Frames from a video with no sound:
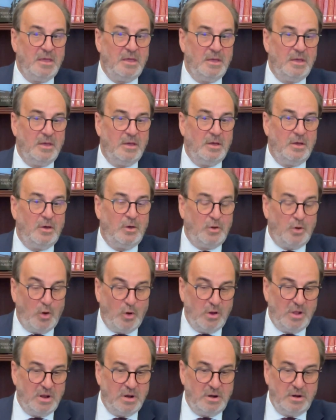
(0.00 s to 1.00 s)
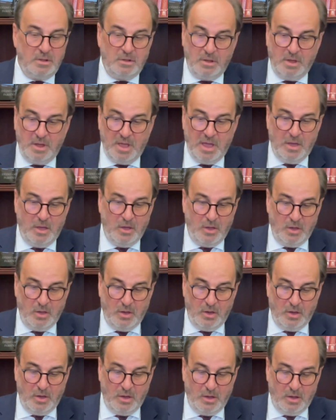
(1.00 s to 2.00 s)
royal
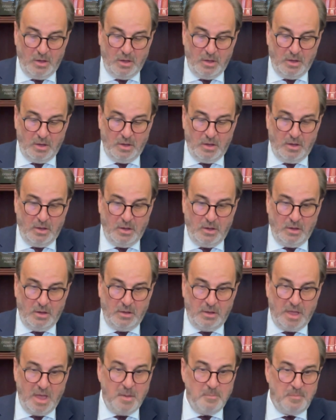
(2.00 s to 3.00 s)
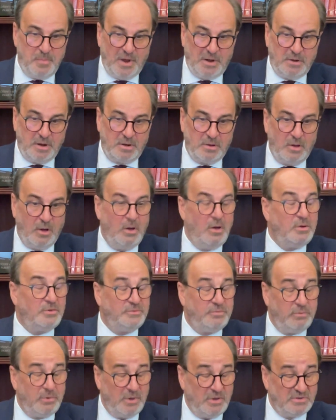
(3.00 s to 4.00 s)
or emperor court
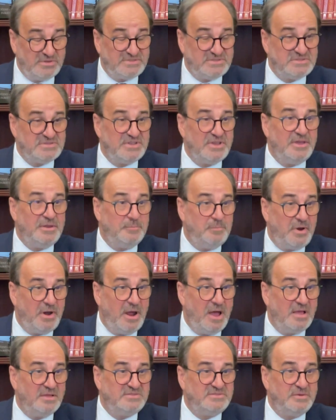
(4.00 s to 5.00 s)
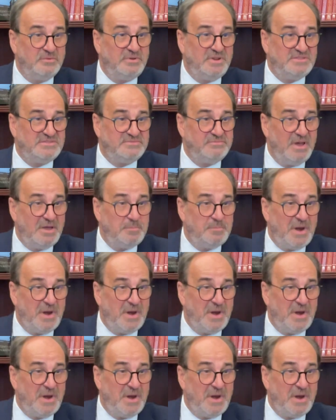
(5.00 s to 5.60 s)
was in Prague, so that's why